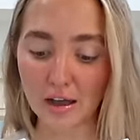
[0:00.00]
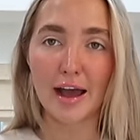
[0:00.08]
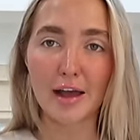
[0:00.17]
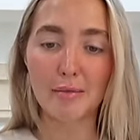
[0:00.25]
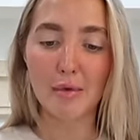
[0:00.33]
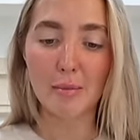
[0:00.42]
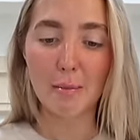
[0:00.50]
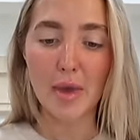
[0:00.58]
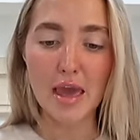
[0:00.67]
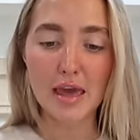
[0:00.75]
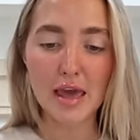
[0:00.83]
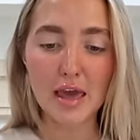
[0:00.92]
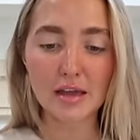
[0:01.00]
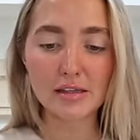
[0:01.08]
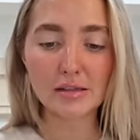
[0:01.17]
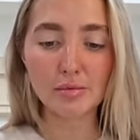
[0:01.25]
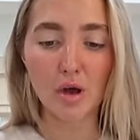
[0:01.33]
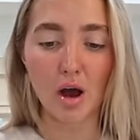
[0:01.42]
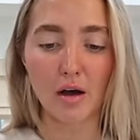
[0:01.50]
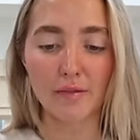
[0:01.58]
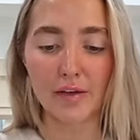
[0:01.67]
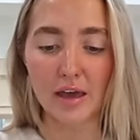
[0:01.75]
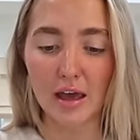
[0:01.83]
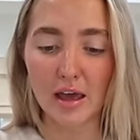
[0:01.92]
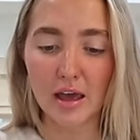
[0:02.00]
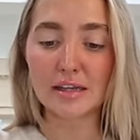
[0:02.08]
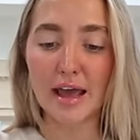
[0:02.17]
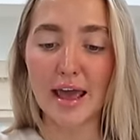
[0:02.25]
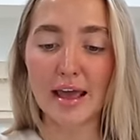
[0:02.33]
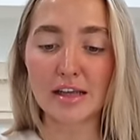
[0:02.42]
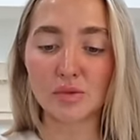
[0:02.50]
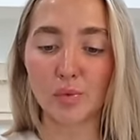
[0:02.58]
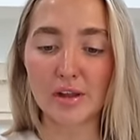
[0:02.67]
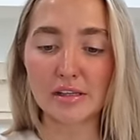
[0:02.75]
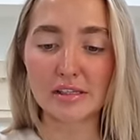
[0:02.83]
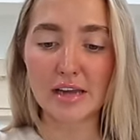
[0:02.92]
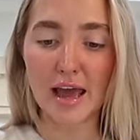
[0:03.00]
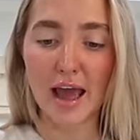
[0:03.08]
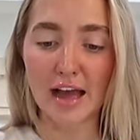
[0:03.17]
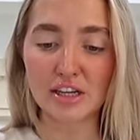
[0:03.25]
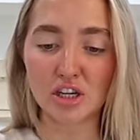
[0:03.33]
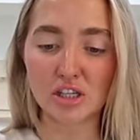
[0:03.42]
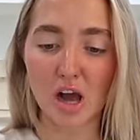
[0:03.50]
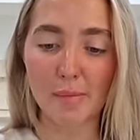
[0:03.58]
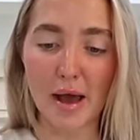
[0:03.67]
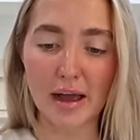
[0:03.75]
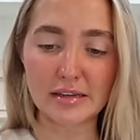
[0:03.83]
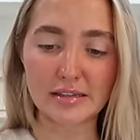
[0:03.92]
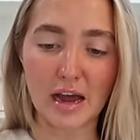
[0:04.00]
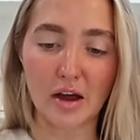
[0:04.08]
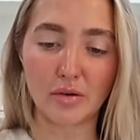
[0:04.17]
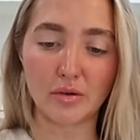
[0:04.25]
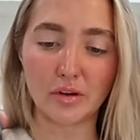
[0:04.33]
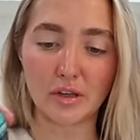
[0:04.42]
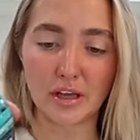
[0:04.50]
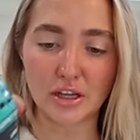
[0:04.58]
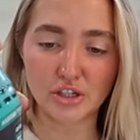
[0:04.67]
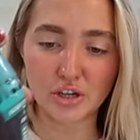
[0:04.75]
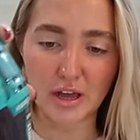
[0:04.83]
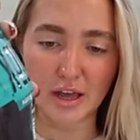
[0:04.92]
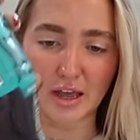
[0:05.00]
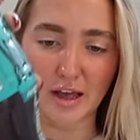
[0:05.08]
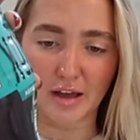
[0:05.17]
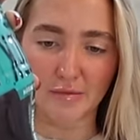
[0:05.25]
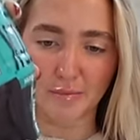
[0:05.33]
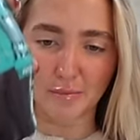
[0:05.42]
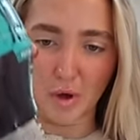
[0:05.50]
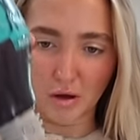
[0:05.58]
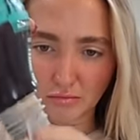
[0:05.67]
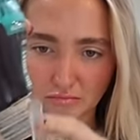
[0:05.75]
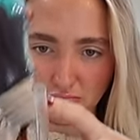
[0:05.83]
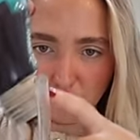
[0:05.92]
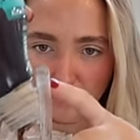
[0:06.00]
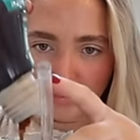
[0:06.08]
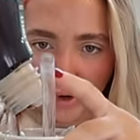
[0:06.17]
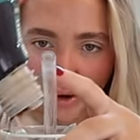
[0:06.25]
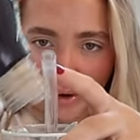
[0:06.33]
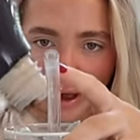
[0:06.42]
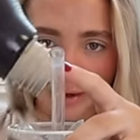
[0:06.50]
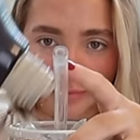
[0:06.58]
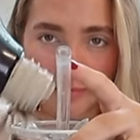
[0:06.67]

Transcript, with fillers: I'm making some coffee. Today is Wednesday. I just got back in town yesterday. I, oh, Oh God.